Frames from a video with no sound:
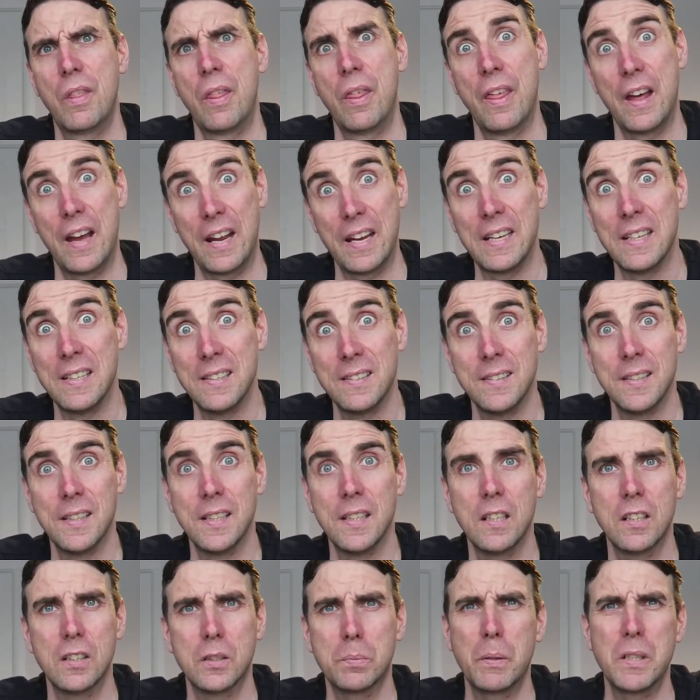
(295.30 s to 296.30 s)
that
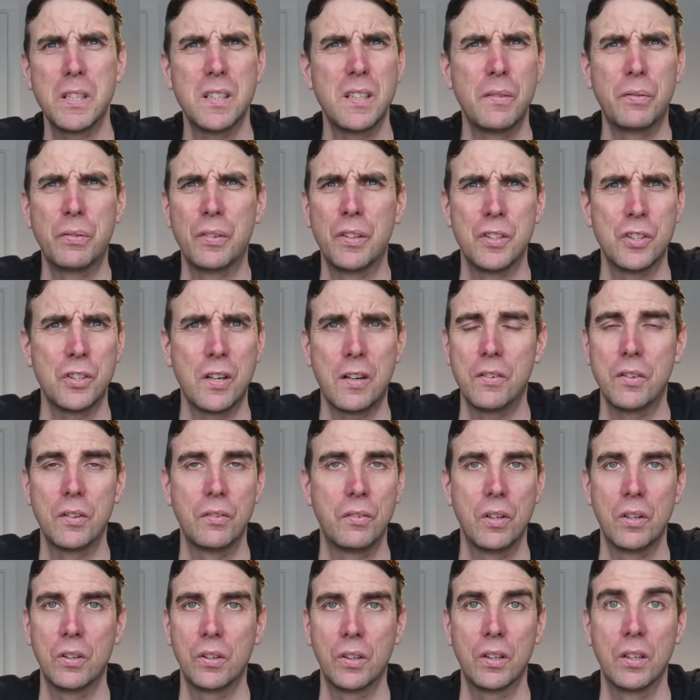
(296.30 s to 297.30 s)
easy, especially for a travel
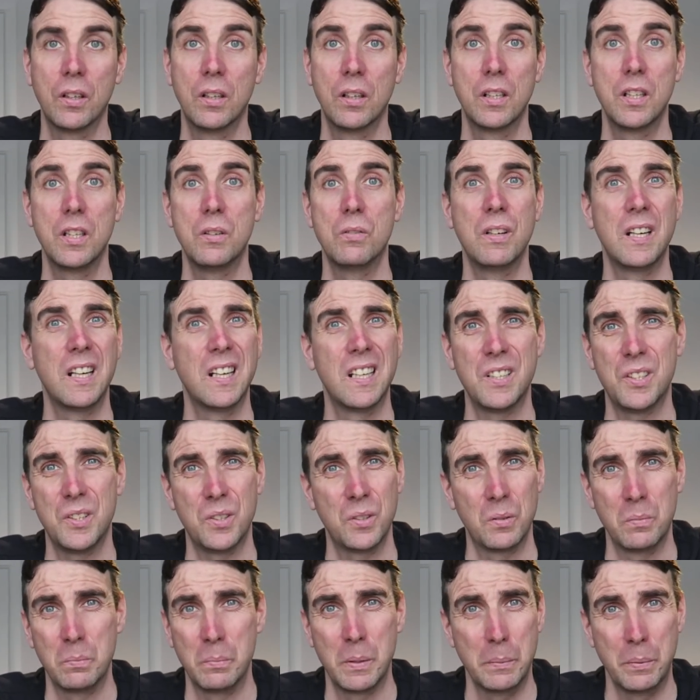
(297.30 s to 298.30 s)
vlogger. You really
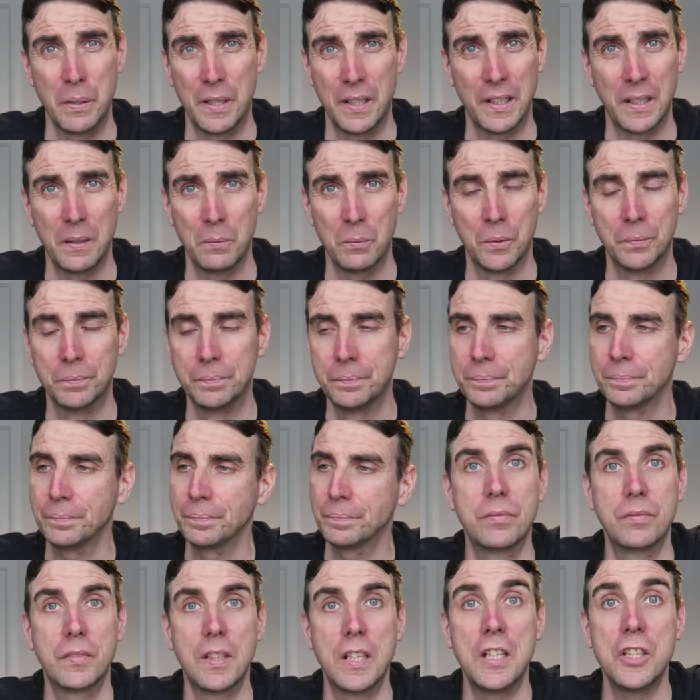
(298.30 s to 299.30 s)
shouldn't be breaking one.
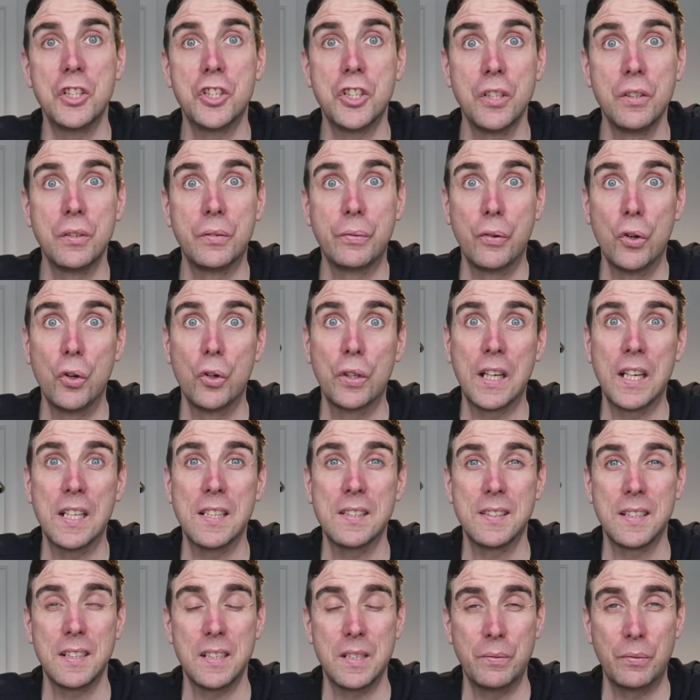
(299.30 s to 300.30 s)
It shoots 4K
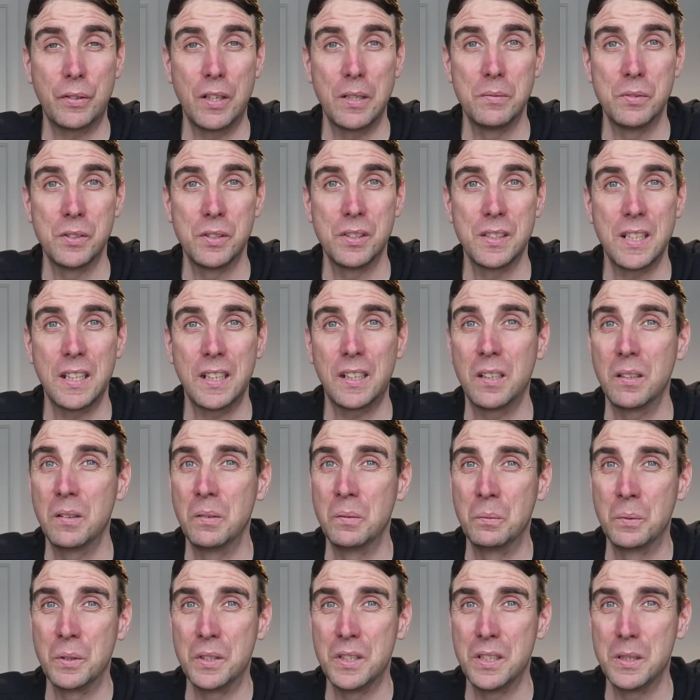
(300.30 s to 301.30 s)
at 60 frames a
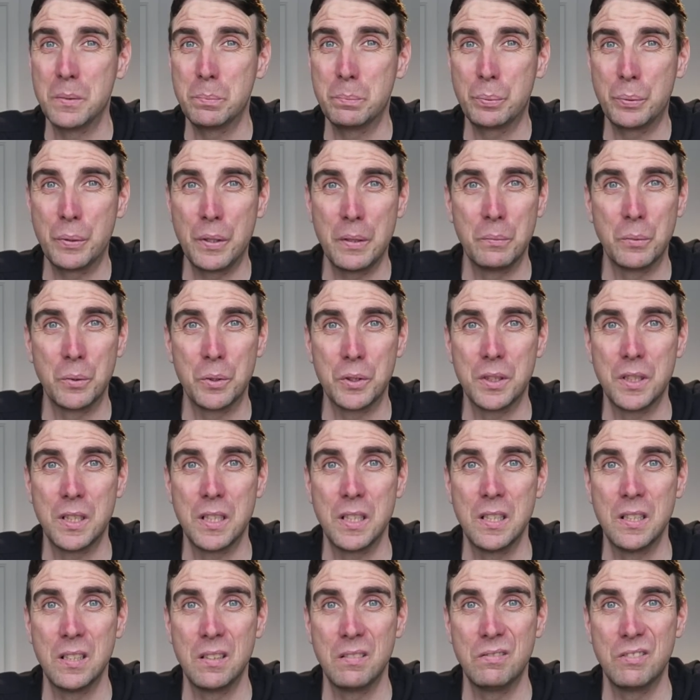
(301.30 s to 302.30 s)
second, which is pretty much
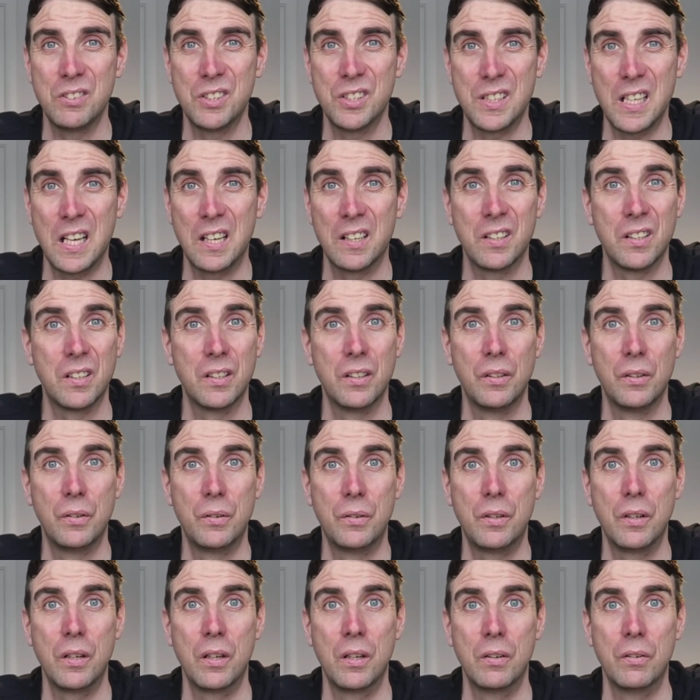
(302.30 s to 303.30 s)
the
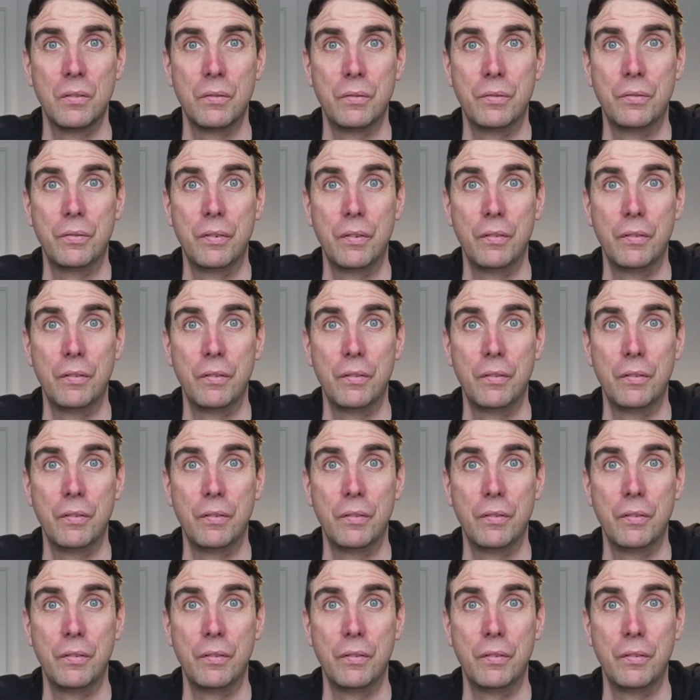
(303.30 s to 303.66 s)
standard of